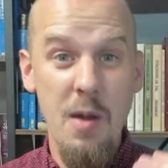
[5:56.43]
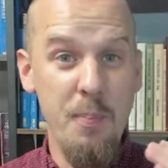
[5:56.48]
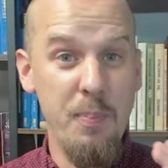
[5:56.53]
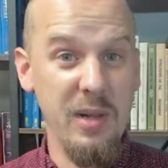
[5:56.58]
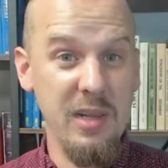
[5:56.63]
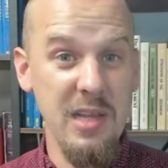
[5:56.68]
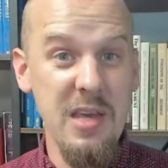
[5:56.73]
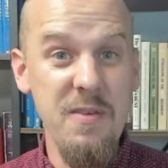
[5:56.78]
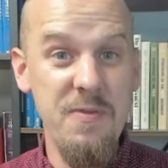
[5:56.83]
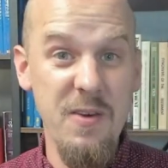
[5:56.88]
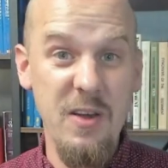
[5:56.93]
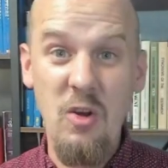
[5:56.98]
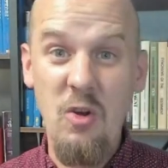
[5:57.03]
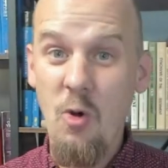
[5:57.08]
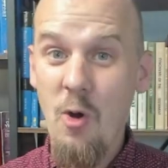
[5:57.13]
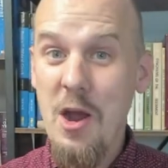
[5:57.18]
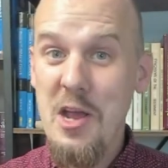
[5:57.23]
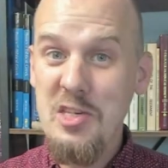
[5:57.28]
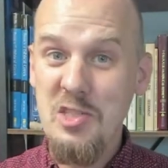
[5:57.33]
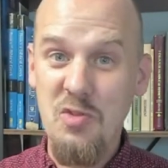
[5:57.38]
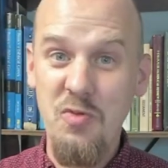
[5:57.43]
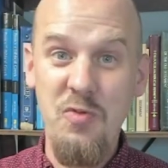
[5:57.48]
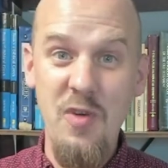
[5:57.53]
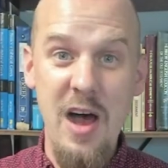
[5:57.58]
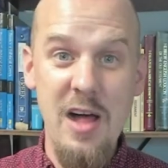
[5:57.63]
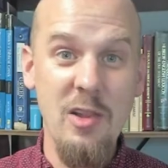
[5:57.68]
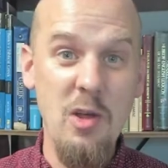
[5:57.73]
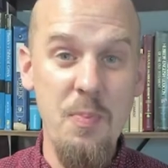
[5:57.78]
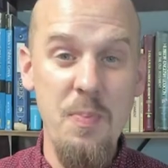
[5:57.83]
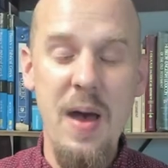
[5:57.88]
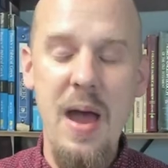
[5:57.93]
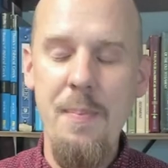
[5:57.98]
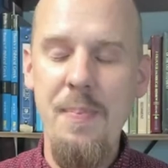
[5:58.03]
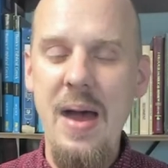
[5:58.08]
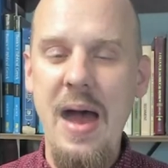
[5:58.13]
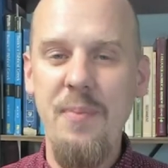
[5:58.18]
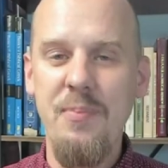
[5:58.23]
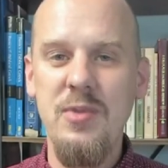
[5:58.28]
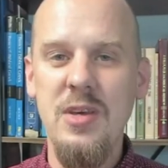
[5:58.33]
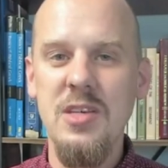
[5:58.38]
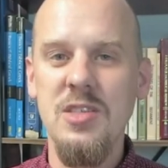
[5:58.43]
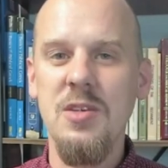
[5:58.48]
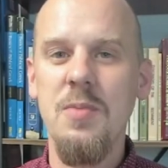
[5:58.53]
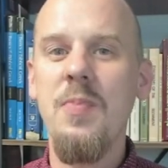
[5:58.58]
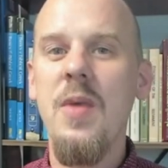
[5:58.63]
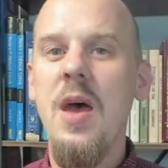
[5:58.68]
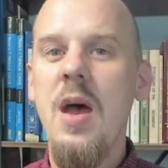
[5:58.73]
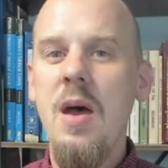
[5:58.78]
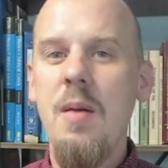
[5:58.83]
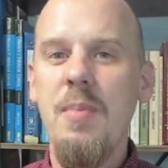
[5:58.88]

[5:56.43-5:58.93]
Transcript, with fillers: belief in Christ followed by baptism.